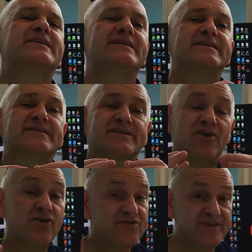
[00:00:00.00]
and it's
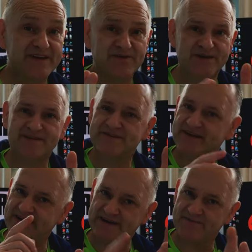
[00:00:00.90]
constantly questions I
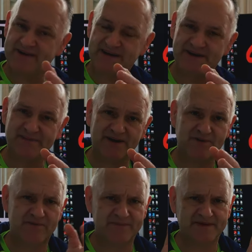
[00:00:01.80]
get either by email
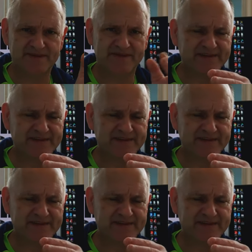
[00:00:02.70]
or on meetings,